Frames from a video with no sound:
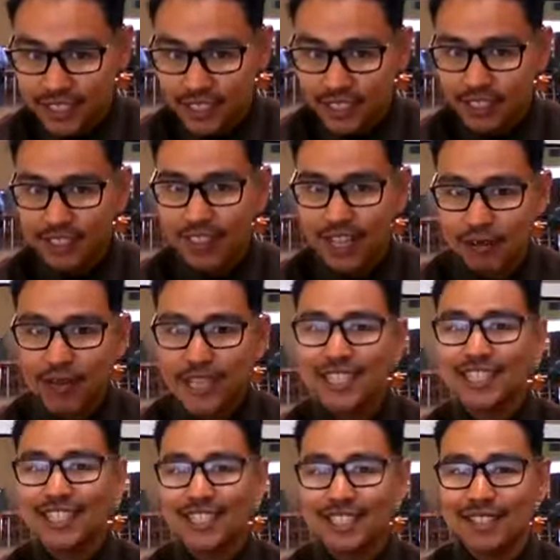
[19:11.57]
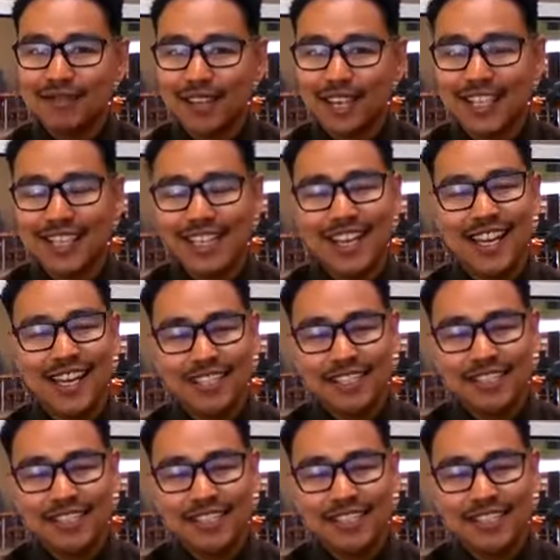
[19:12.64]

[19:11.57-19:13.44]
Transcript: so that we can justify that, hey,